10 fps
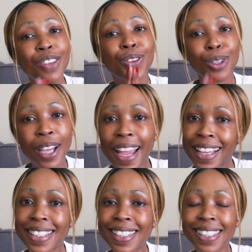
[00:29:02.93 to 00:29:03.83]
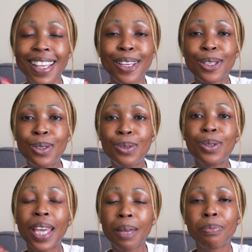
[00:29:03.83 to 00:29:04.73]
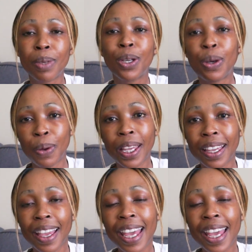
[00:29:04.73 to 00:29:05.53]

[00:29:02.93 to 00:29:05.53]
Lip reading: of you guys, you kept me going,